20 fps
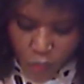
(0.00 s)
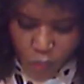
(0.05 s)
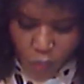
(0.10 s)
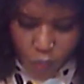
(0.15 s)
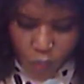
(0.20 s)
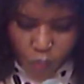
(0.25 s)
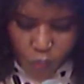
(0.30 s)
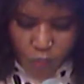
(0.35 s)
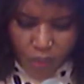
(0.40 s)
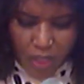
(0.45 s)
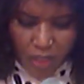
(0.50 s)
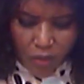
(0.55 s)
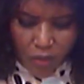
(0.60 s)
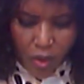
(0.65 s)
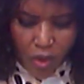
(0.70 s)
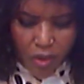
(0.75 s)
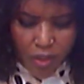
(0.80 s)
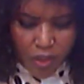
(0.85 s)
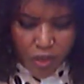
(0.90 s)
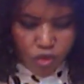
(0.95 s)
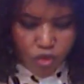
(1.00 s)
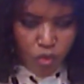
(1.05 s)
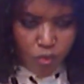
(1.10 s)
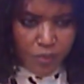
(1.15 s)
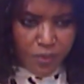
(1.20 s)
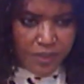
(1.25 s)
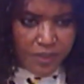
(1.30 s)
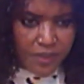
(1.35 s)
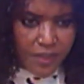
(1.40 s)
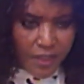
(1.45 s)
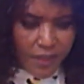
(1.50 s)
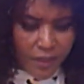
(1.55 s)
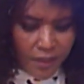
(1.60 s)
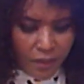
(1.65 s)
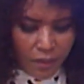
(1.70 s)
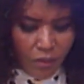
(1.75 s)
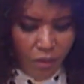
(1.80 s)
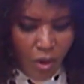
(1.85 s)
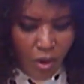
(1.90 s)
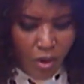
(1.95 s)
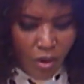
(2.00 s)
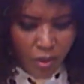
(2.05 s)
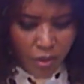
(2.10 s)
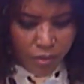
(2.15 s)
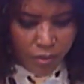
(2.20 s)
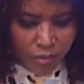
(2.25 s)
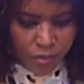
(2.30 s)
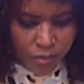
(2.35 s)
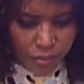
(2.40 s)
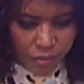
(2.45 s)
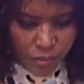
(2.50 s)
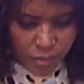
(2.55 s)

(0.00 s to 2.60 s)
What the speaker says: We are going to be taking on